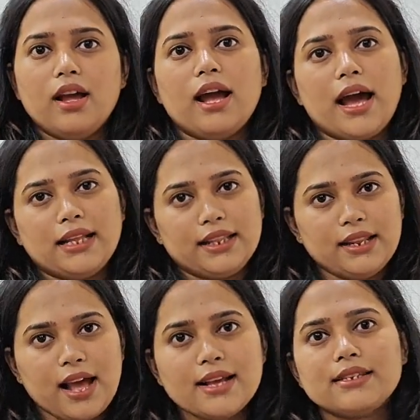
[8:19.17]
And the
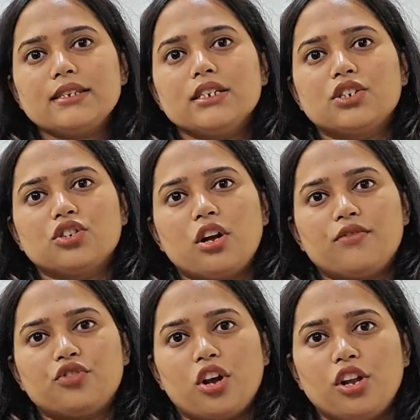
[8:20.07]
last letter
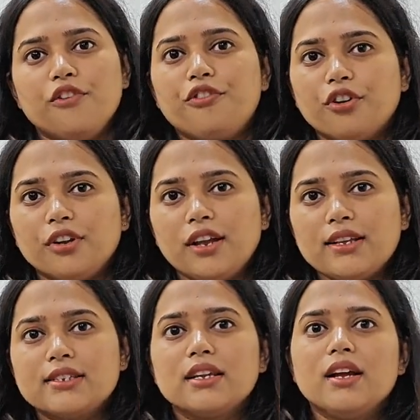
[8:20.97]
of Jolly
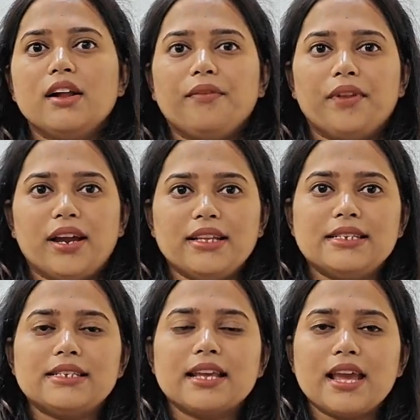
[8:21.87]
Phonics that
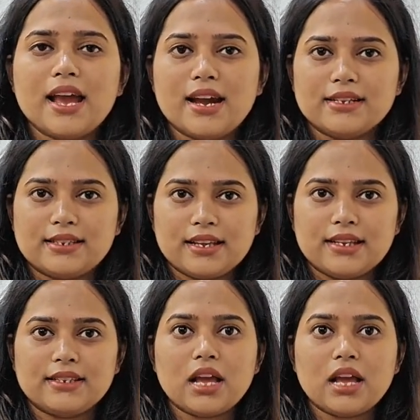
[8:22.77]
is AR says